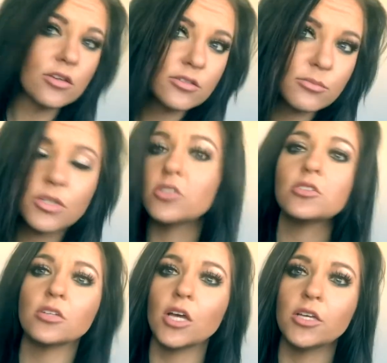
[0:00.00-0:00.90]
as
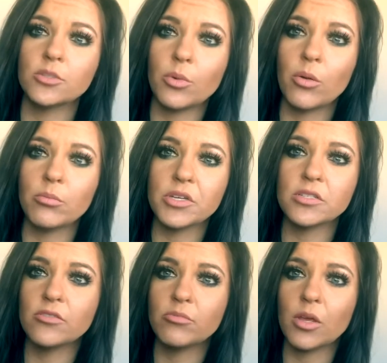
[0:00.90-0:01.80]
much as the problem
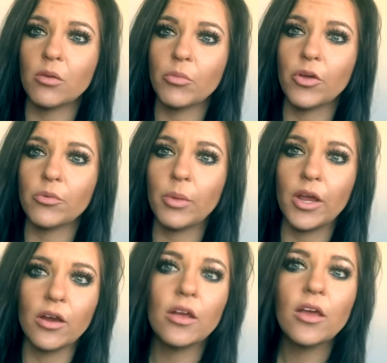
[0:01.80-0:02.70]
is of me playing with my
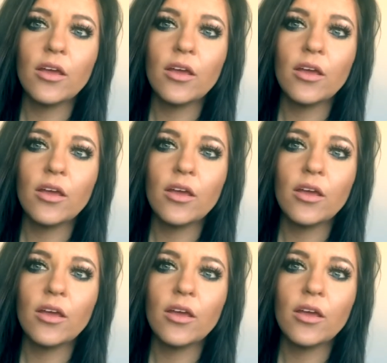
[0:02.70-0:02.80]
hair.